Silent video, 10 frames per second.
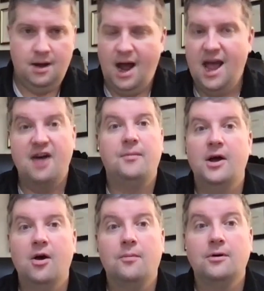I have
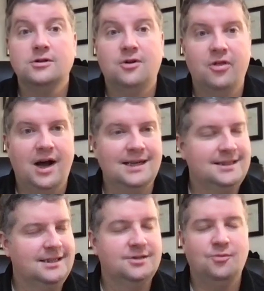my own personal thoughts,
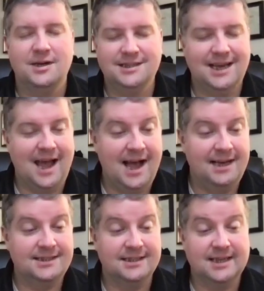as Wesley
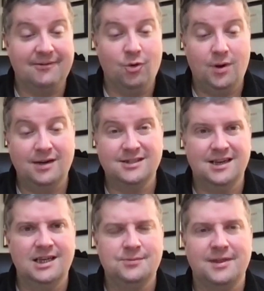has, as everyone else
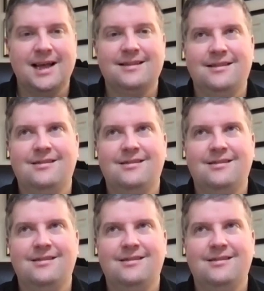does, but that